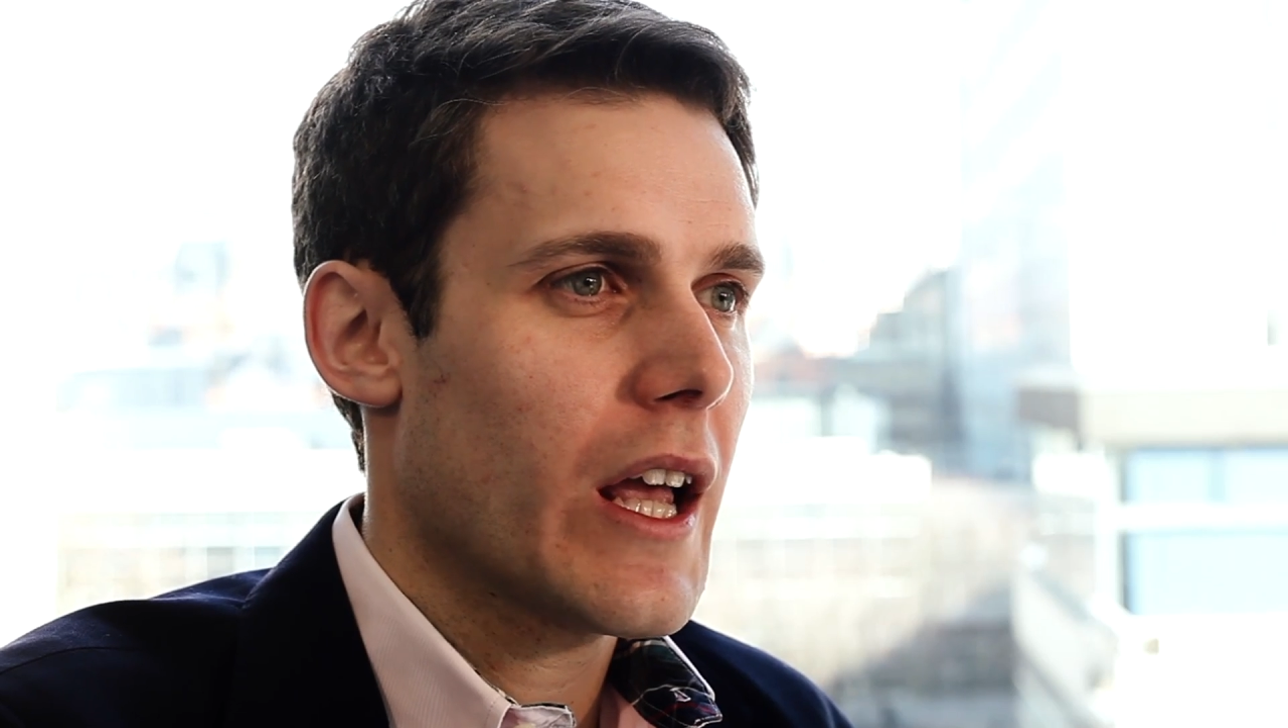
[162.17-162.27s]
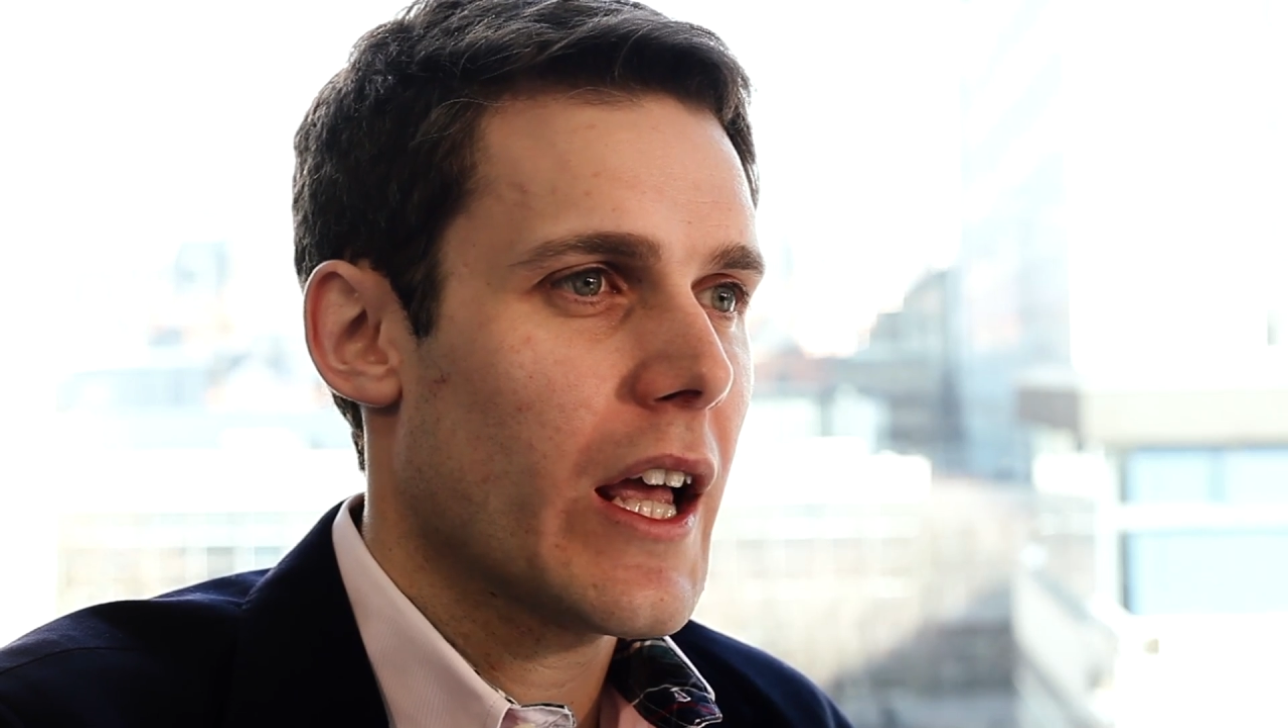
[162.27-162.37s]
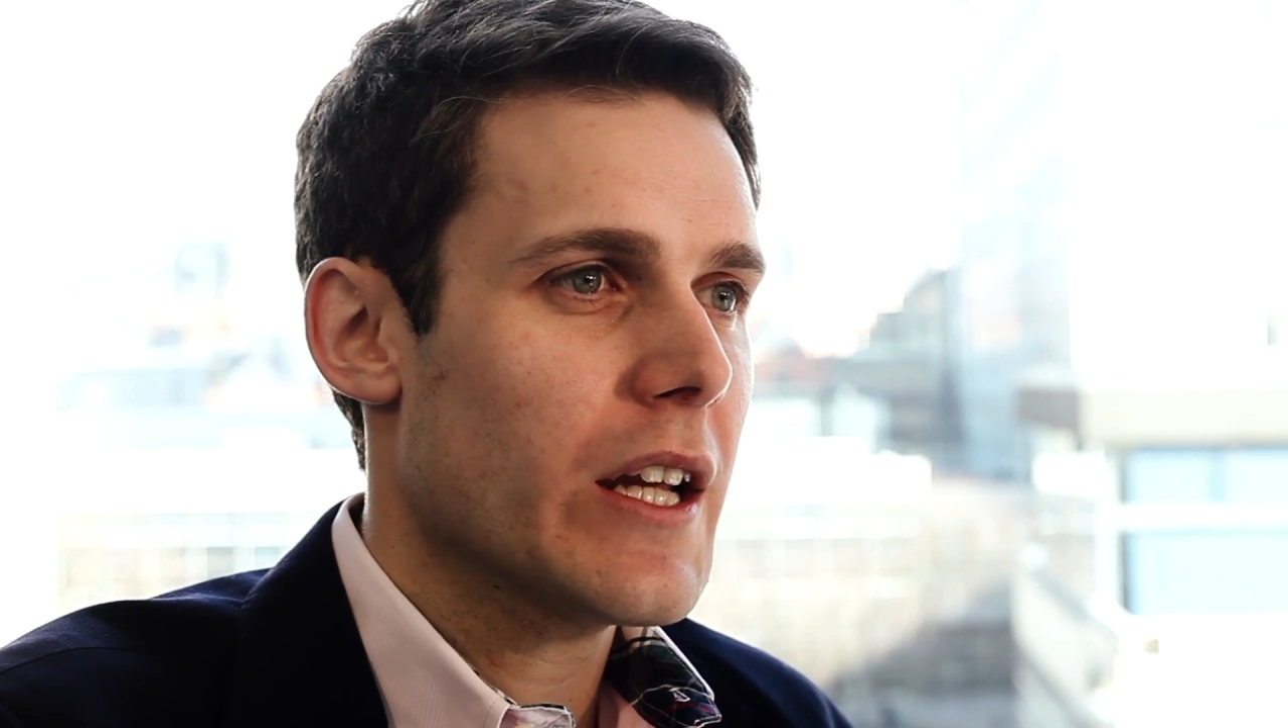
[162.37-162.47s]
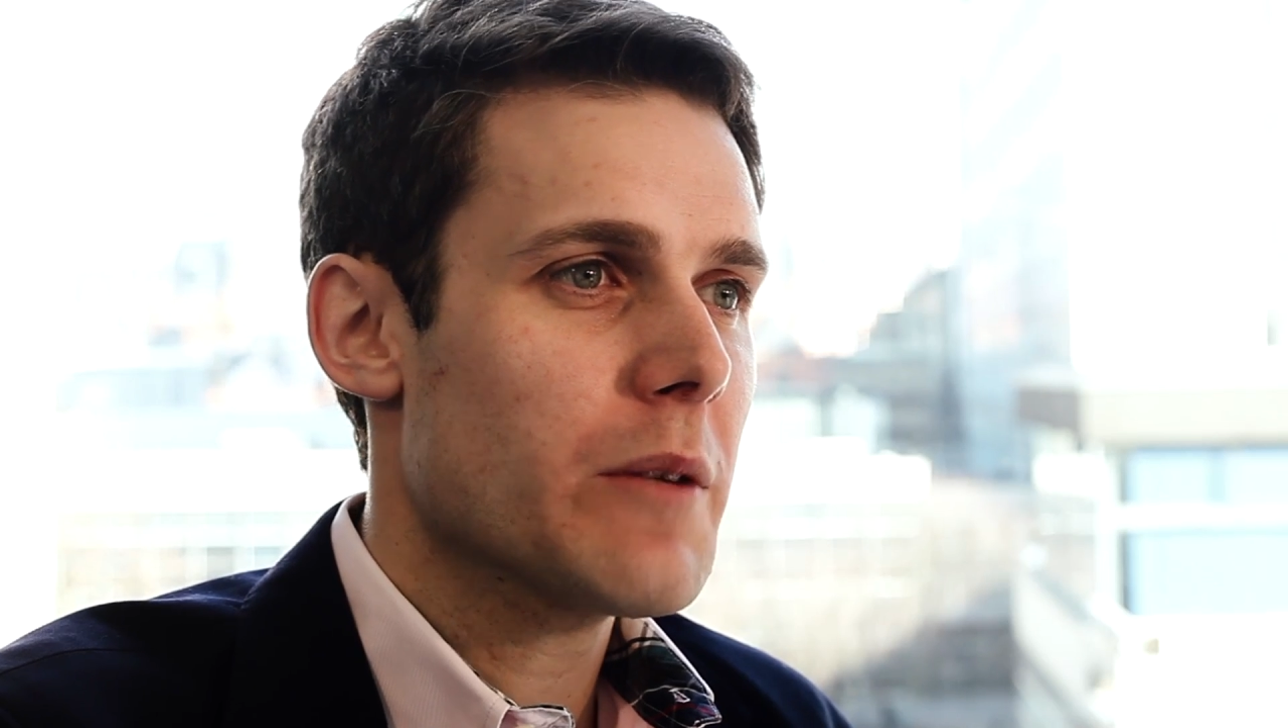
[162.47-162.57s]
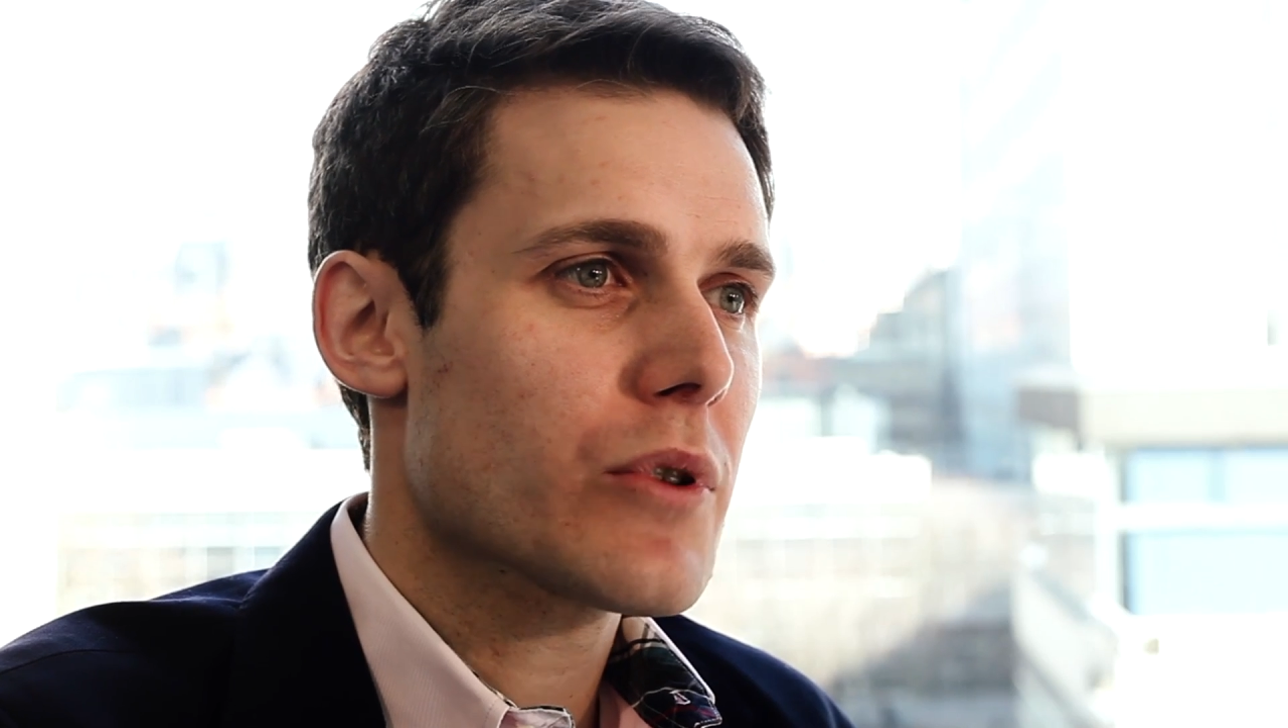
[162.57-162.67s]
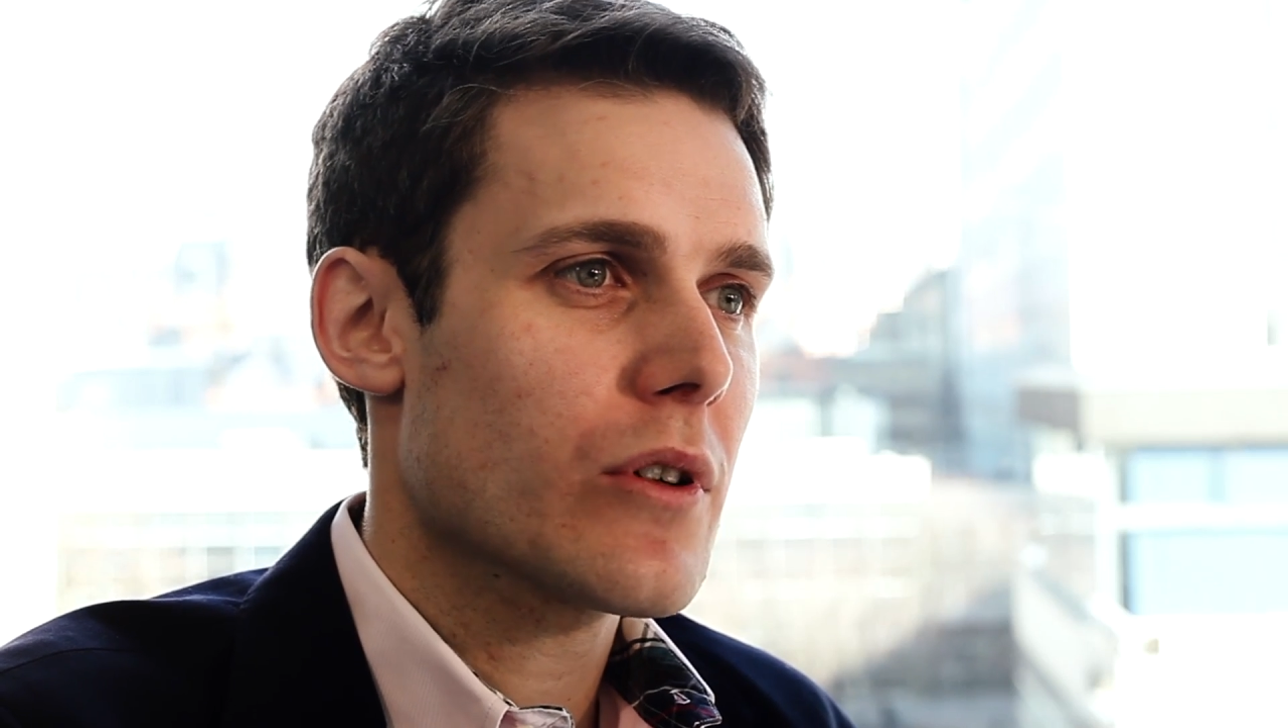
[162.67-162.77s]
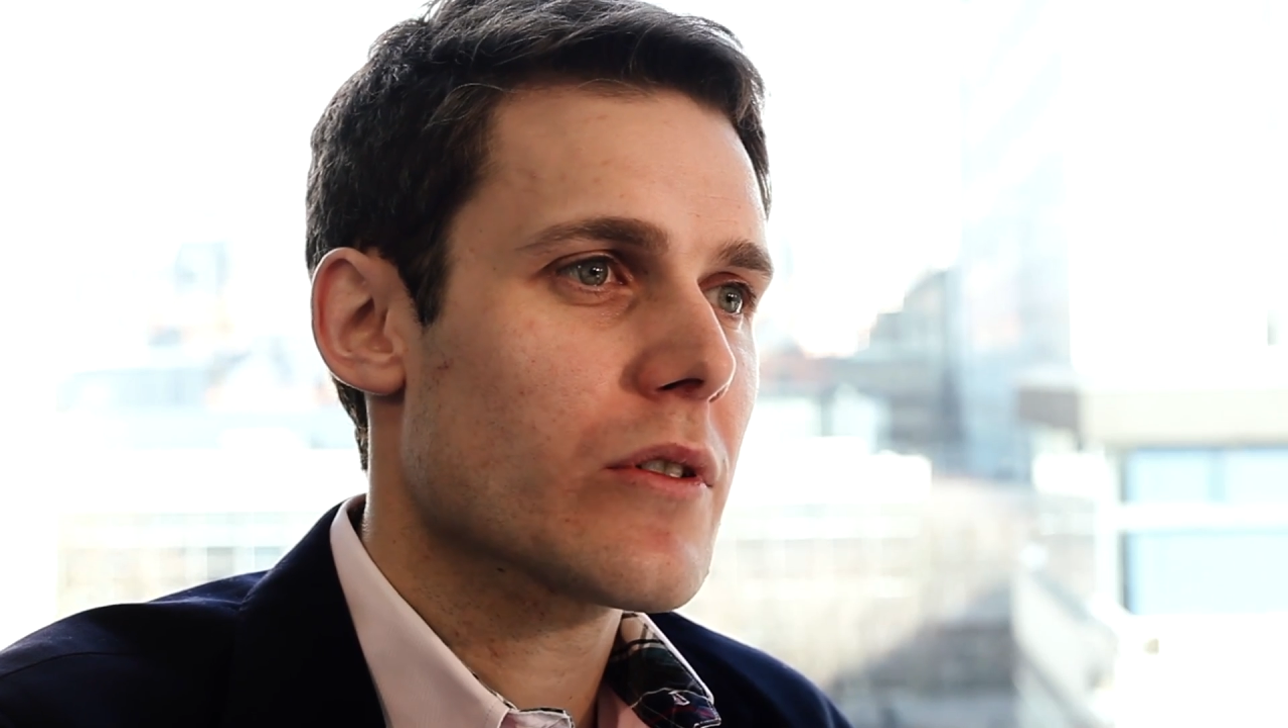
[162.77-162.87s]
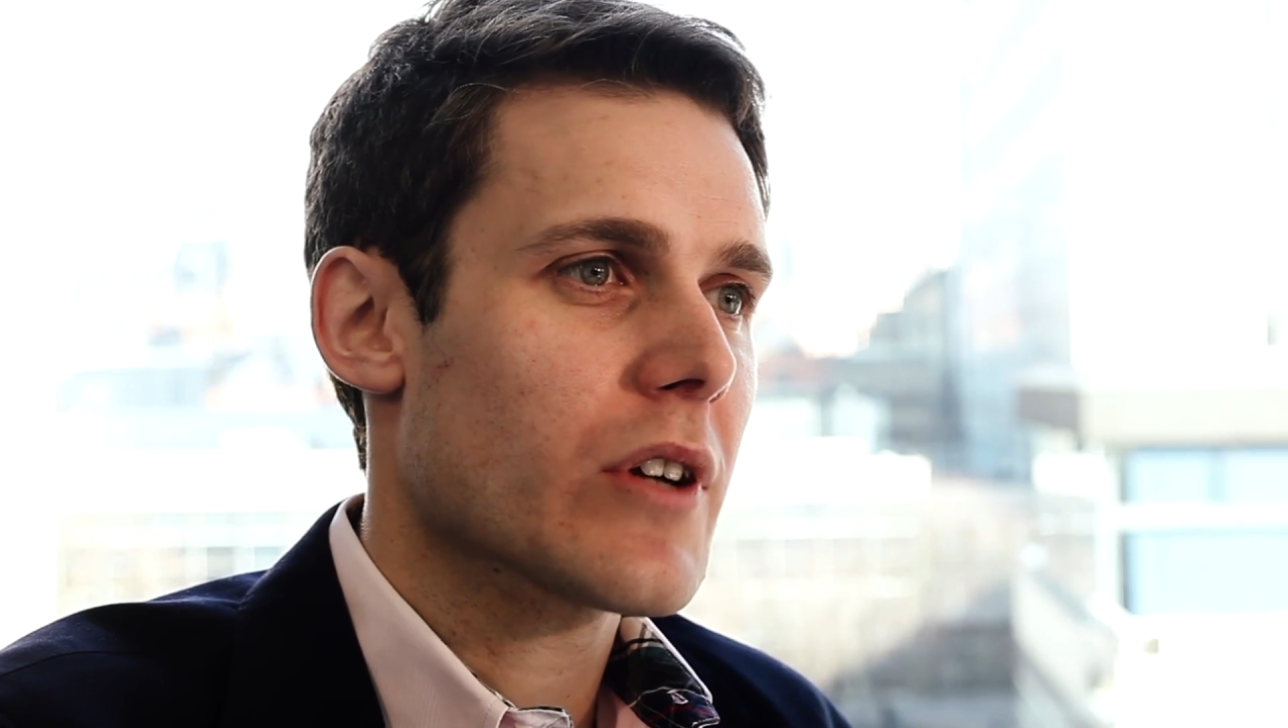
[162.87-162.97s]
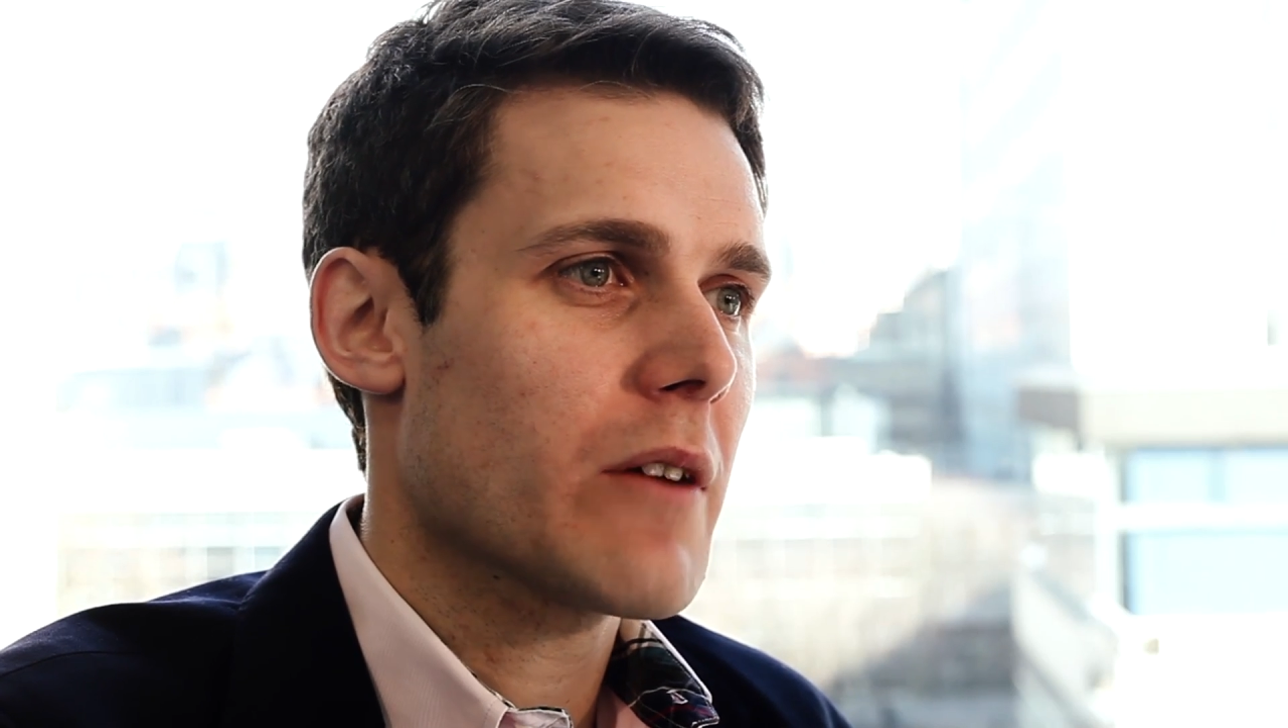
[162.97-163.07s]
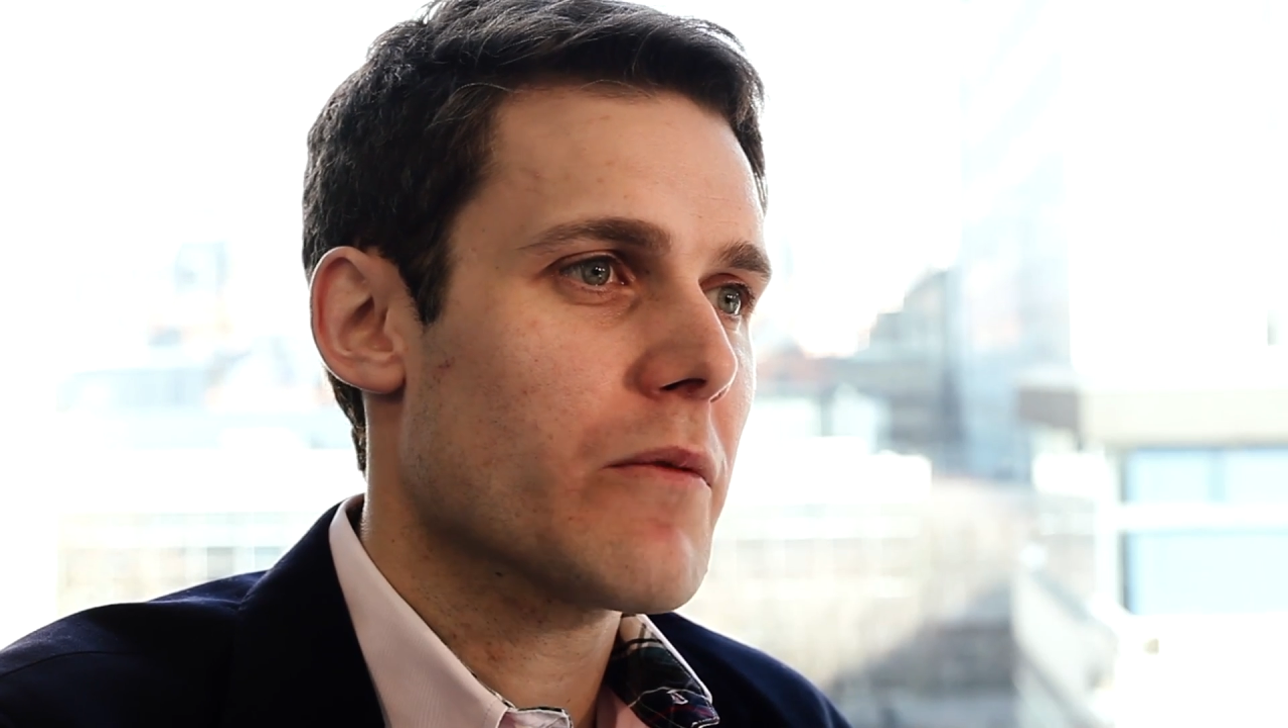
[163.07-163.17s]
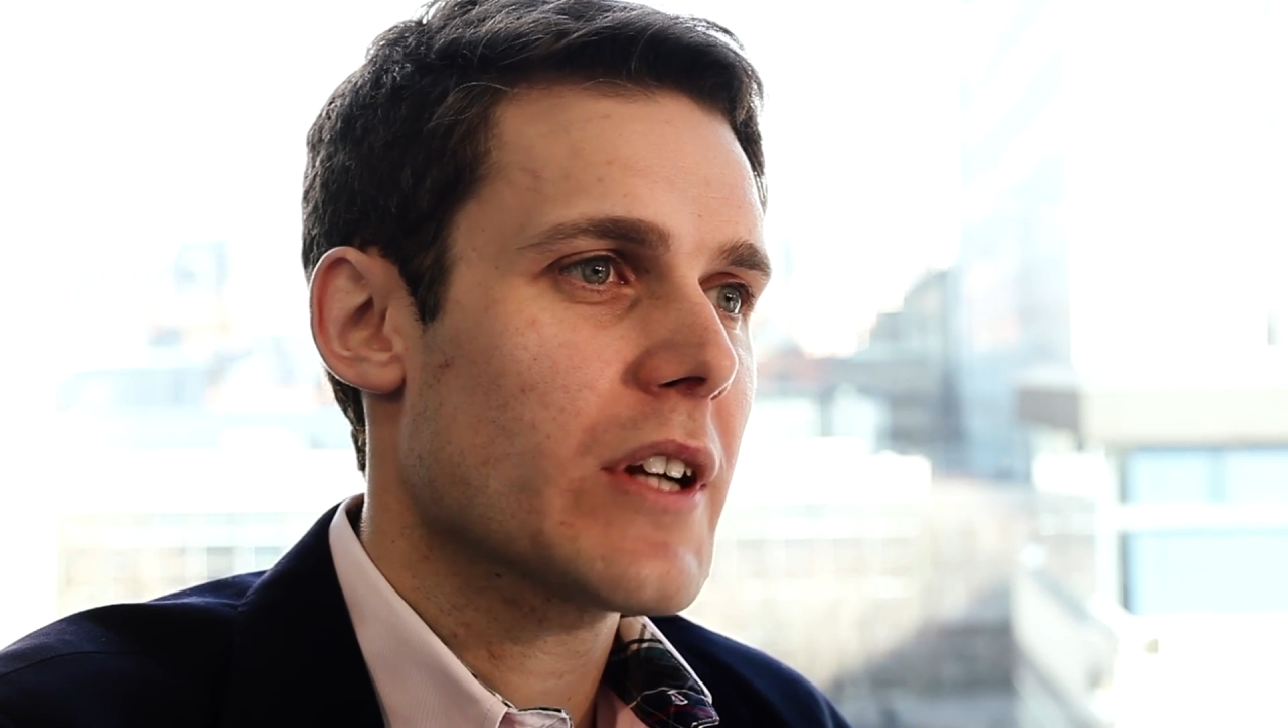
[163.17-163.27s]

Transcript: any program